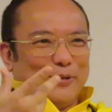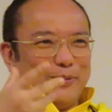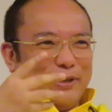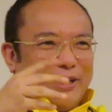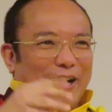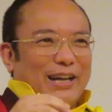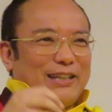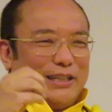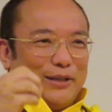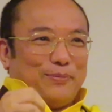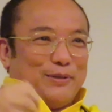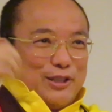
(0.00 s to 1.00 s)
We can't
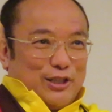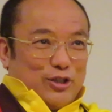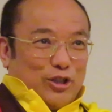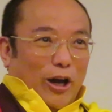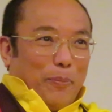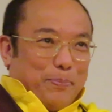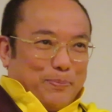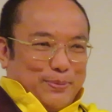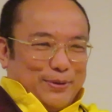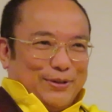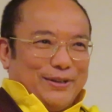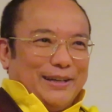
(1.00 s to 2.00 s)
even stop
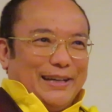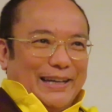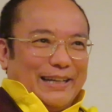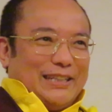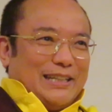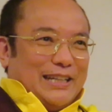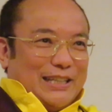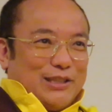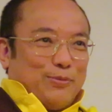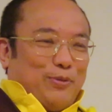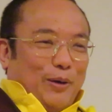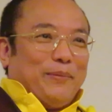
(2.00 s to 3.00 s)
it
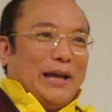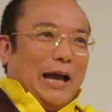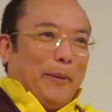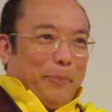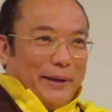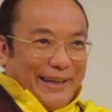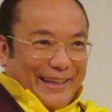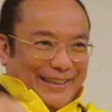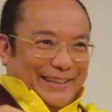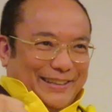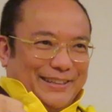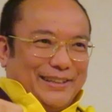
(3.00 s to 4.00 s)
is from
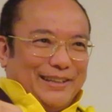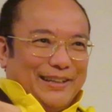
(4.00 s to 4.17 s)
happening